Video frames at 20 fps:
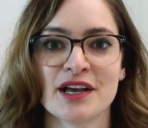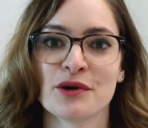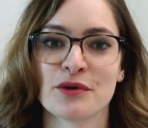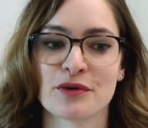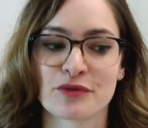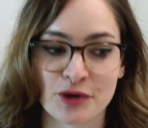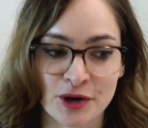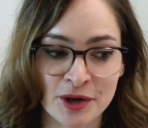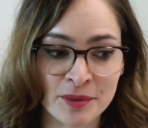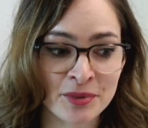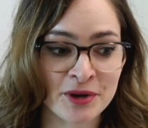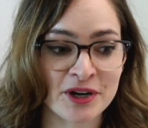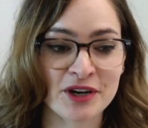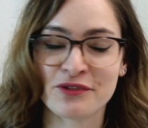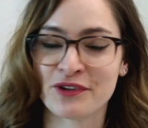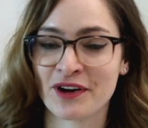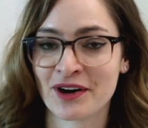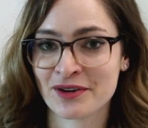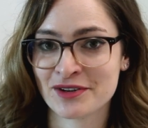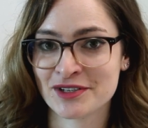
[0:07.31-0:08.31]
We've gotten pretty
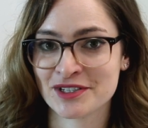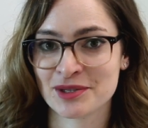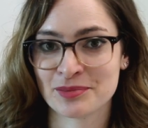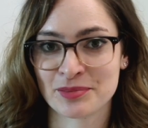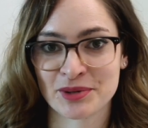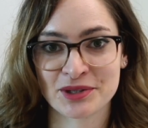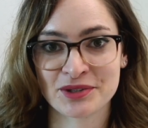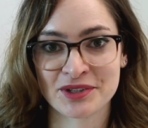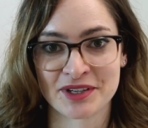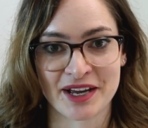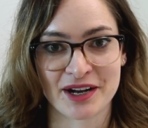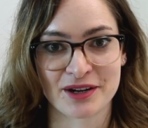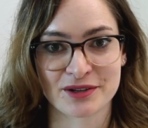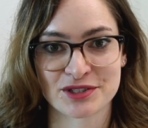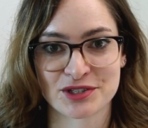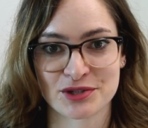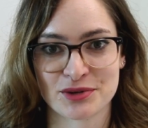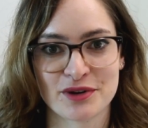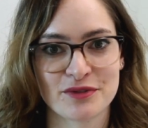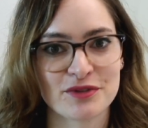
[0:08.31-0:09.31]
far into the build now,
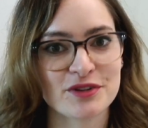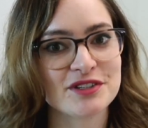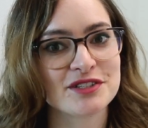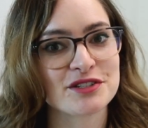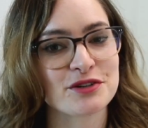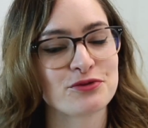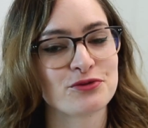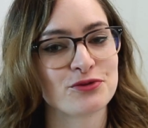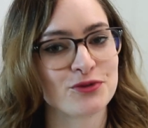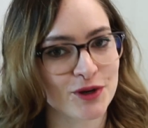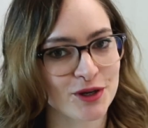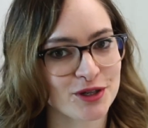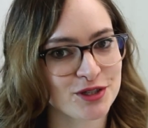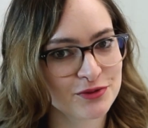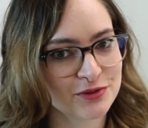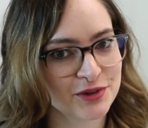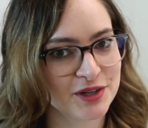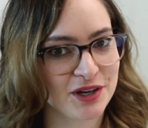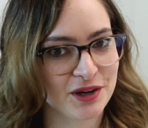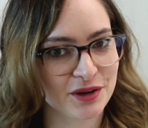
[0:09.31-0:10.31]
so if this is the
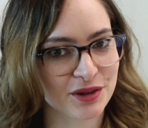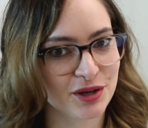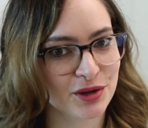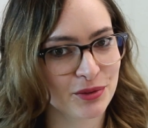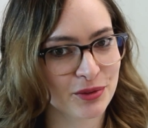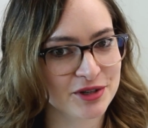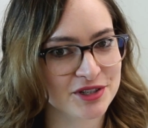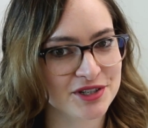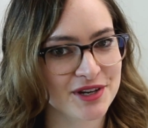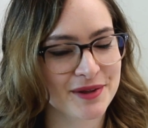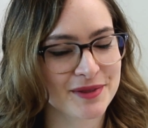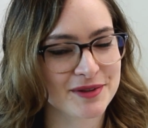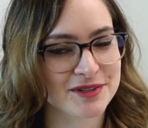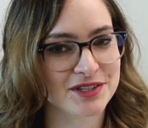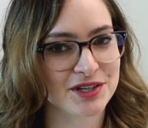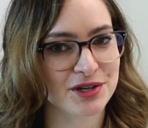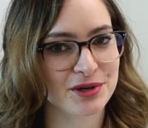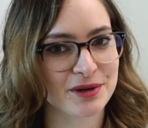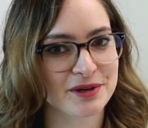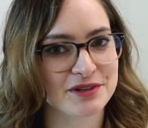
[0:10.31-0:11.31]
first video that you're watching in the
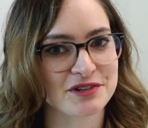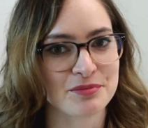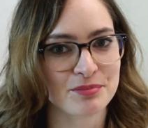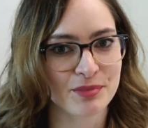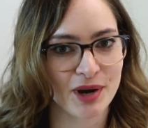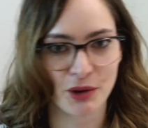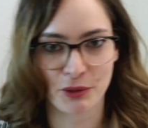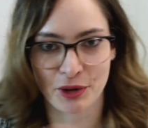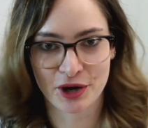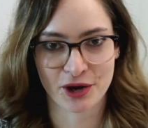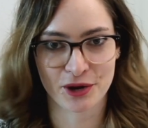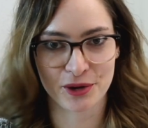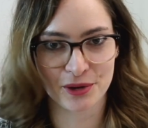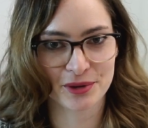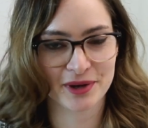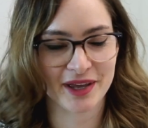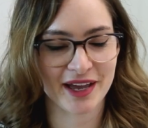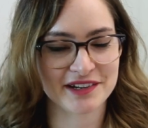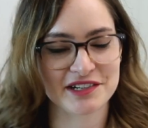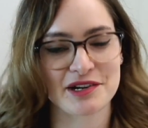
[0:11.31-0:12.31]
series, you might want to
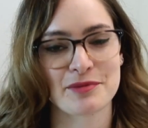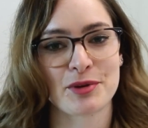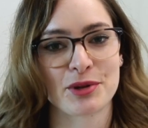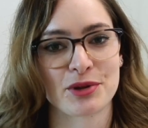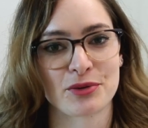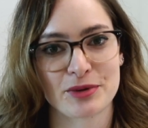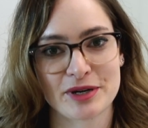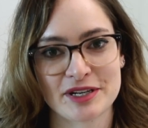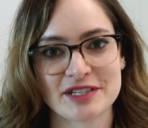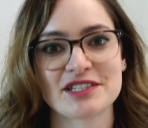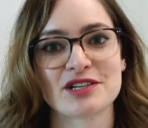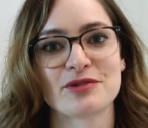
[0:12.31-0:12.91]
go catch up on the rest.